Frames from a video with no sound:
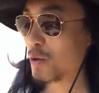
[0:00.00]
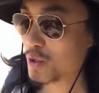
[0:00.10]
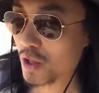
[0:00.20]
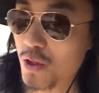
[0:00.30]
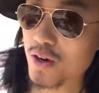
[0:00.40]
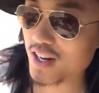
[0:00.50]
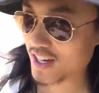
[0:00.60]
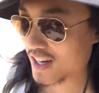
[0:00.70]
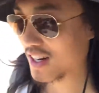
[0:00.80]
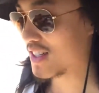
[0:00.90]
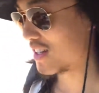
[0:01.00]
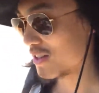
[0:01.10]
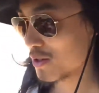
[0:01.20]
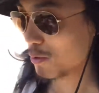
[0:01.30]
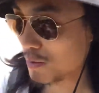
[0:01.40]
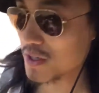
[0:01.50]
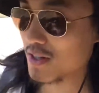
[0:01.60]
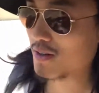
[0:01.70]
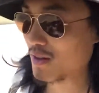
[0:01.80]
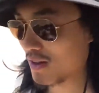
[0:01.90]
I always thought I kind of did this whole
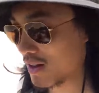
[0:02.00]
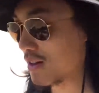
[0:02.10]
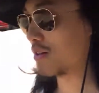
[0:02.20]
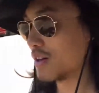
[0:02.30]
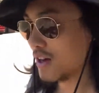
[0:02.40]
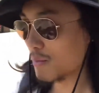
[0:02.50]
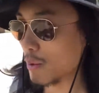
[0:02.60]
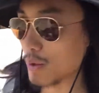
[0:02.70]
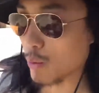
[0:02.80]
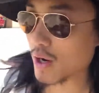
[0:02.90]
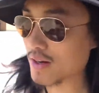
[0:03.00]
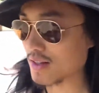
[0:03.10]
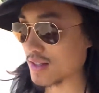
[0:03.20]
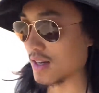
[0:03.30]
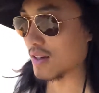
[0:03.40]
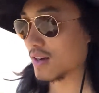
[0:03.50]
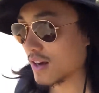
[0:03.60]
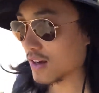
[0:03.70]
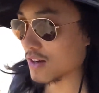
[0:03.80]
present moment awareness thing